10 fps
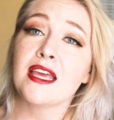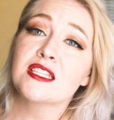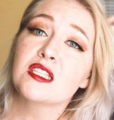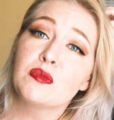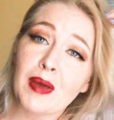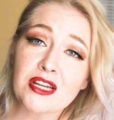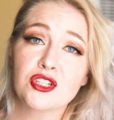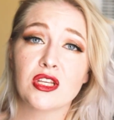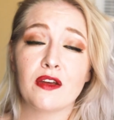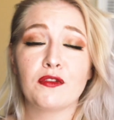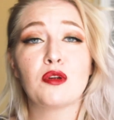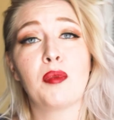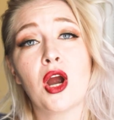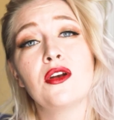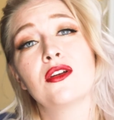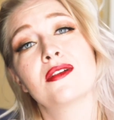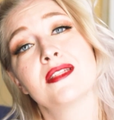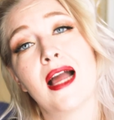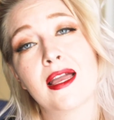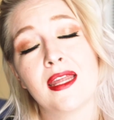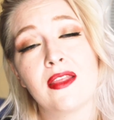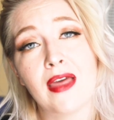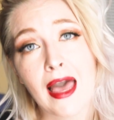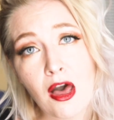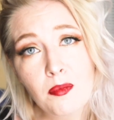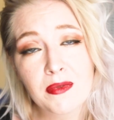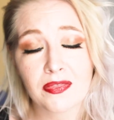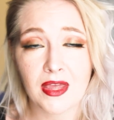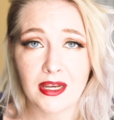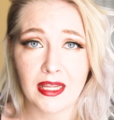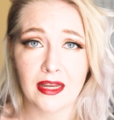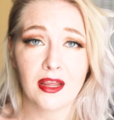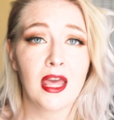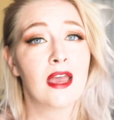especially if your partner is not getting the help that they need.